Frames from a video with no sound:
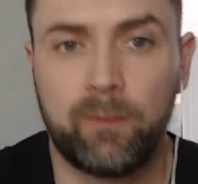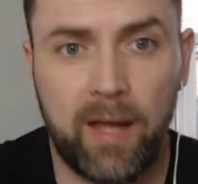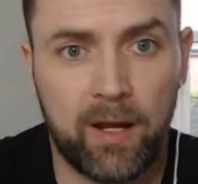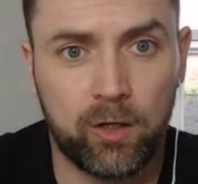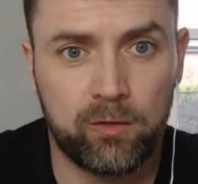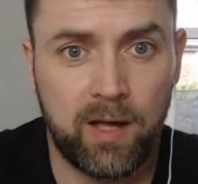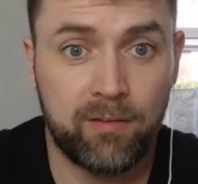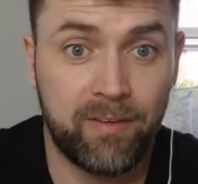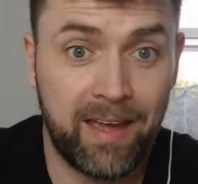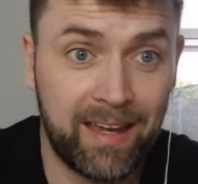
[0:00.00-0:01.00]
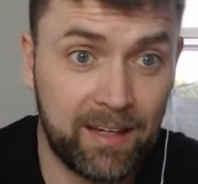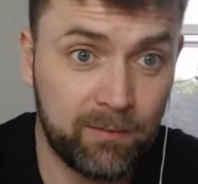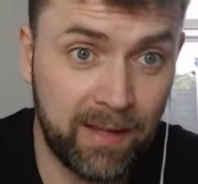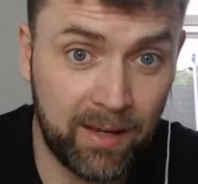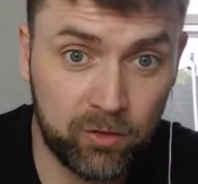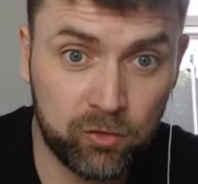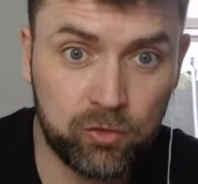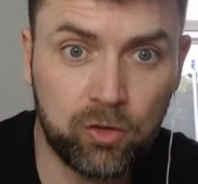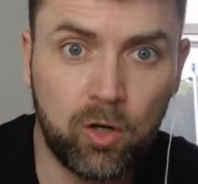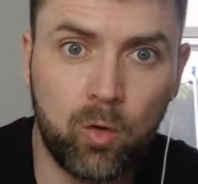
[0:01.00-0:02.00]
We are going to have a reaction
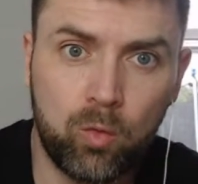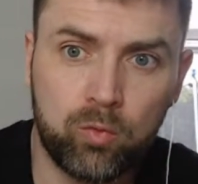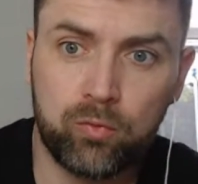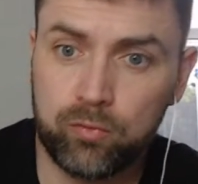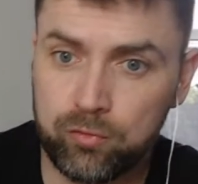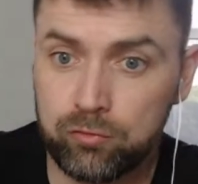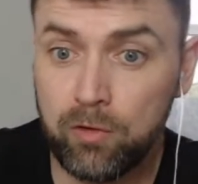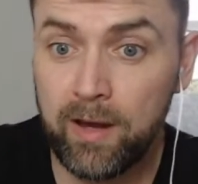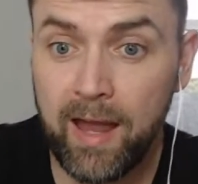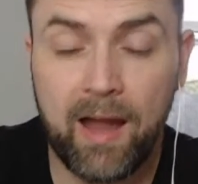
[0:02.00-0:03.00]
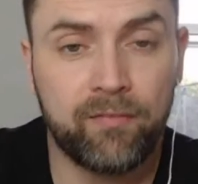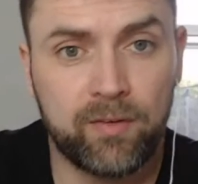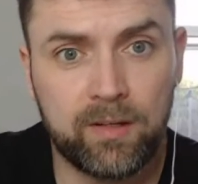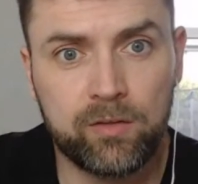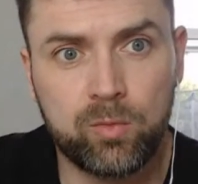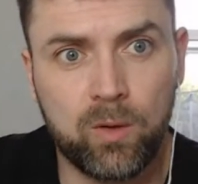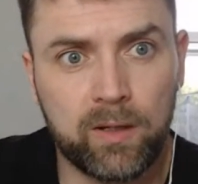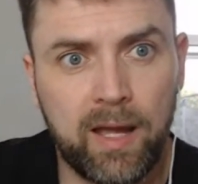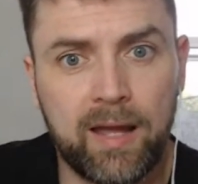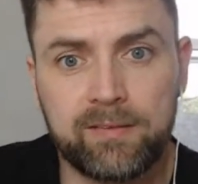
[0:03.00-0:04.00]
show straight after this one,
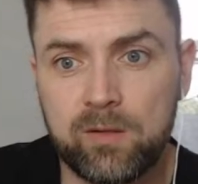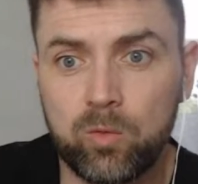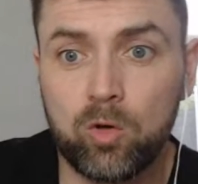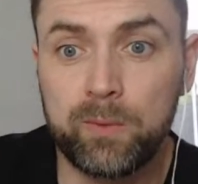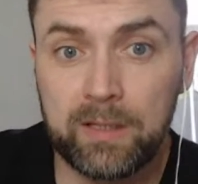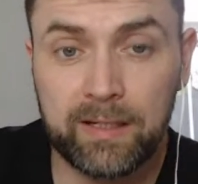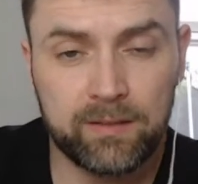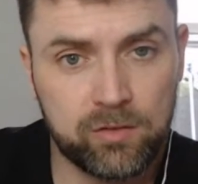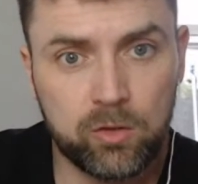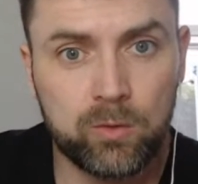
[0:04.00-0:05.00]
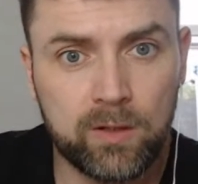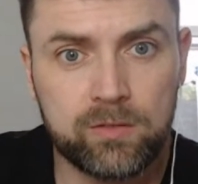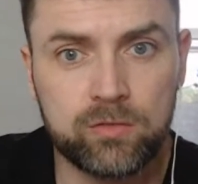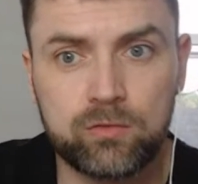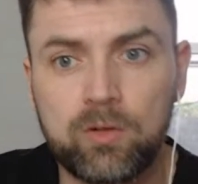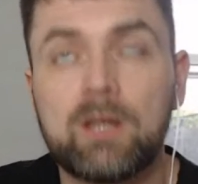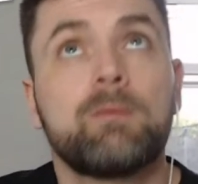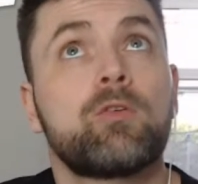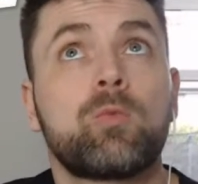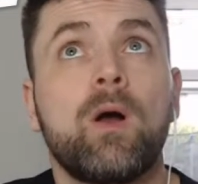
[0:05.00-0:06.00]
guys. It will be linked to this
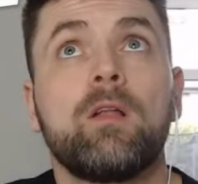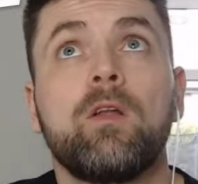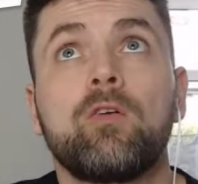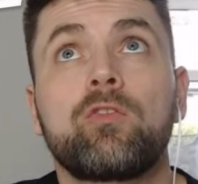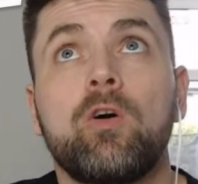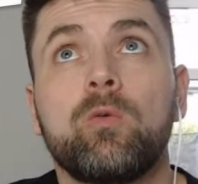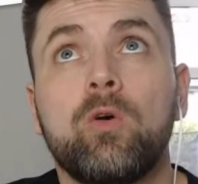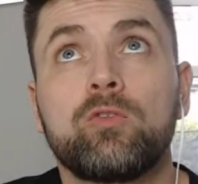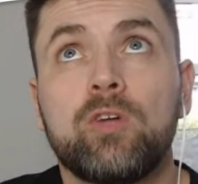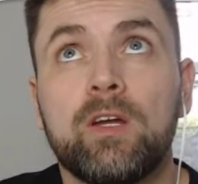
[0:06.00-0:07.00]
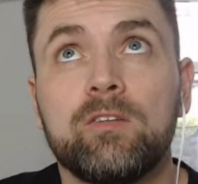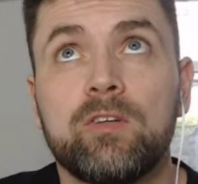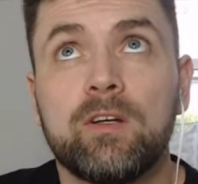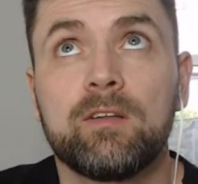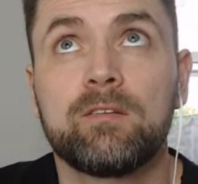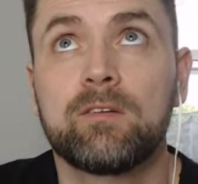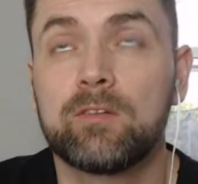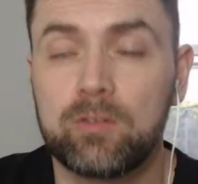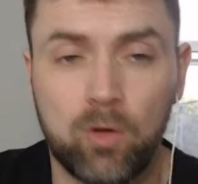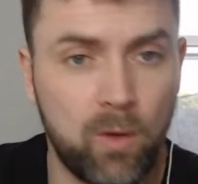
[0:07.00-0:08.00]
stream as well, though, so no changing.
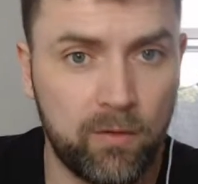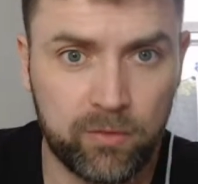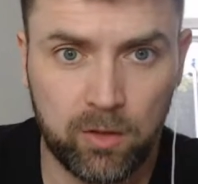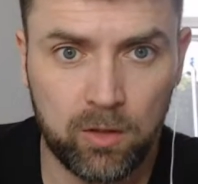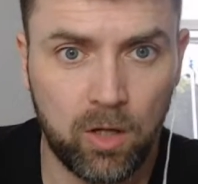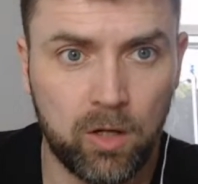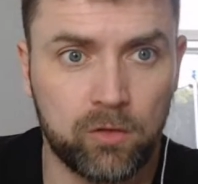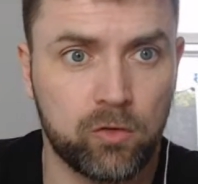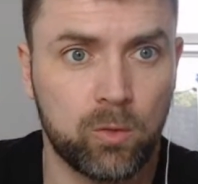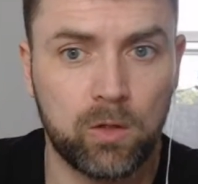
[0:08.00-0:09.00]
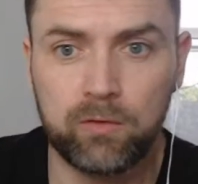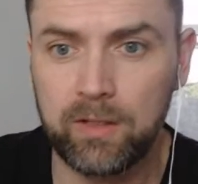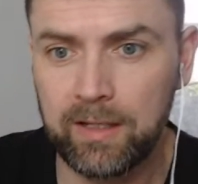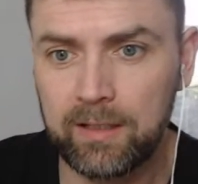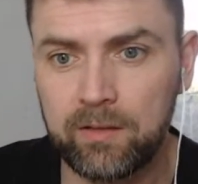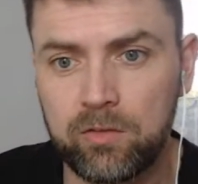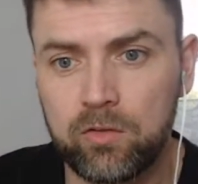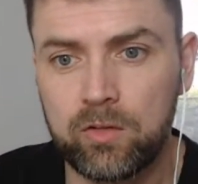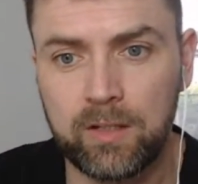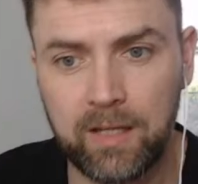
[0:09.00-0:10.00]
Don't have to log on to another link. It's
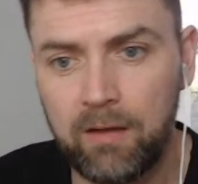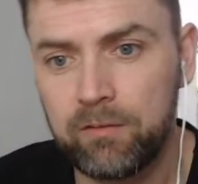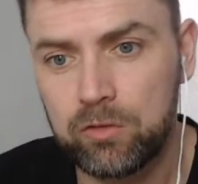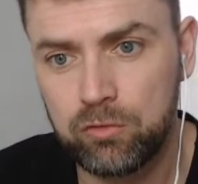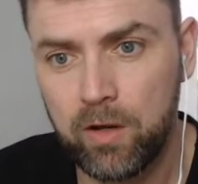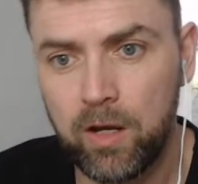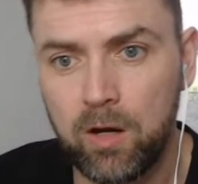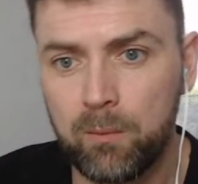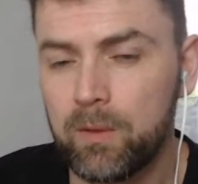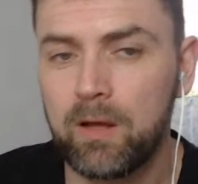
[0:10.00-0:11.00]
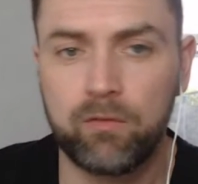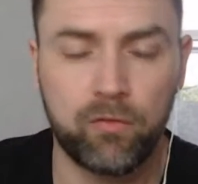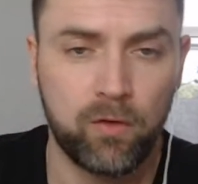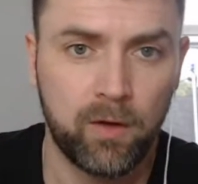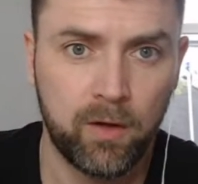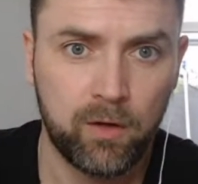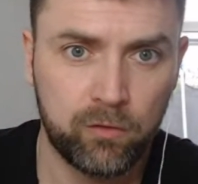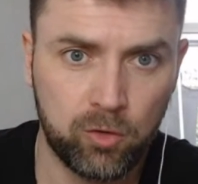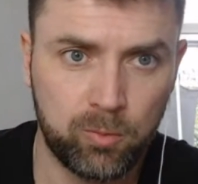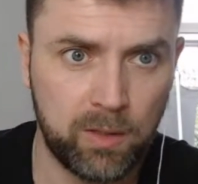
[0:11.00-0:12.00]
just going to carry straight on. We'll have a
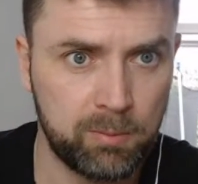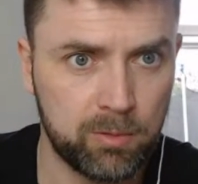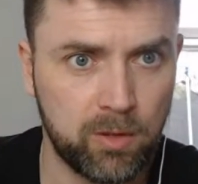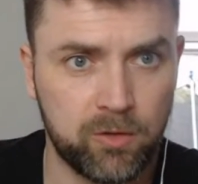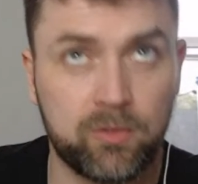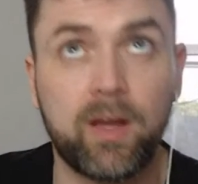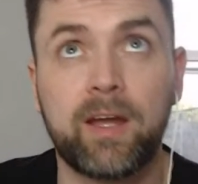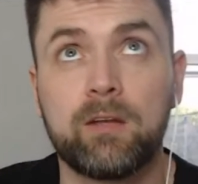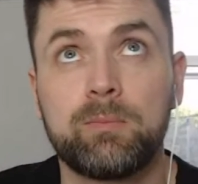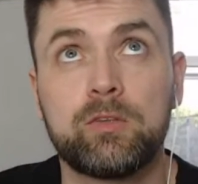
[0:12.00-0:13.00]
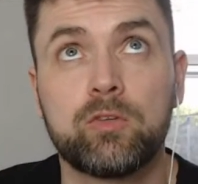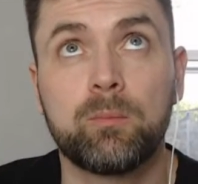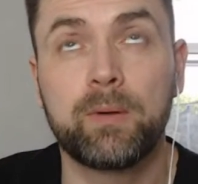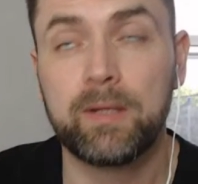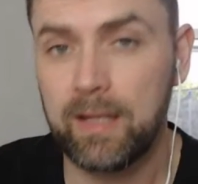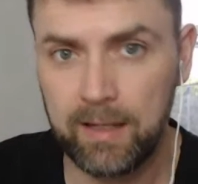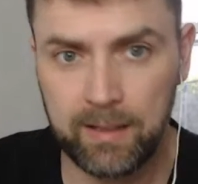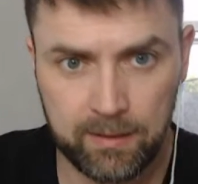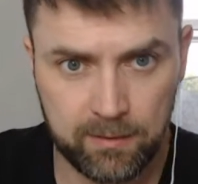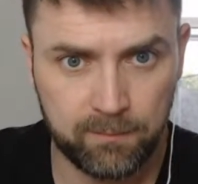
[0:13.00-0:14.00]
few people on side be jumping
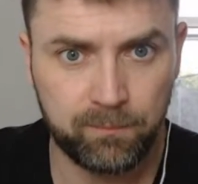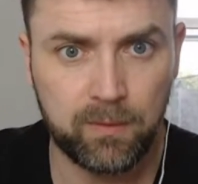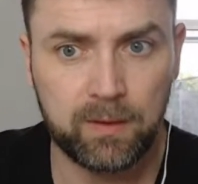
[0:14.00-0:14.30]
in.